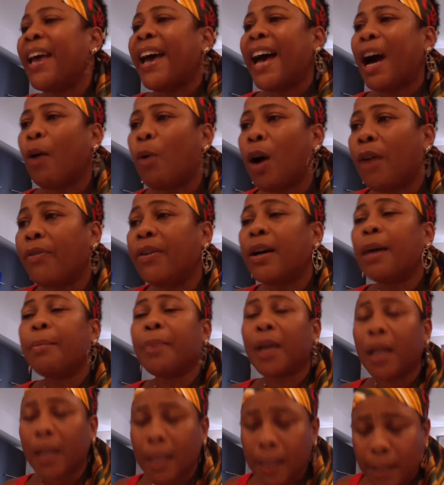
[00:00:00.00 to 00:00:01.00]
However,
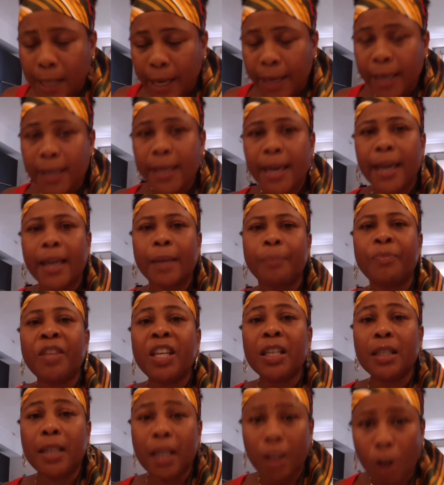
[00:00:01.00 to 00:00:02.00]
I'm going to say again,
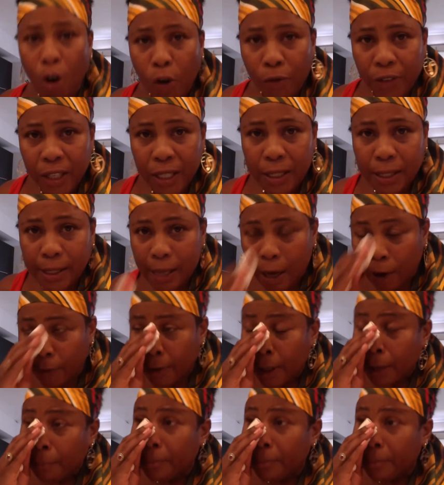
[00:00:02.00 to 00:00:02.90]
get over yourself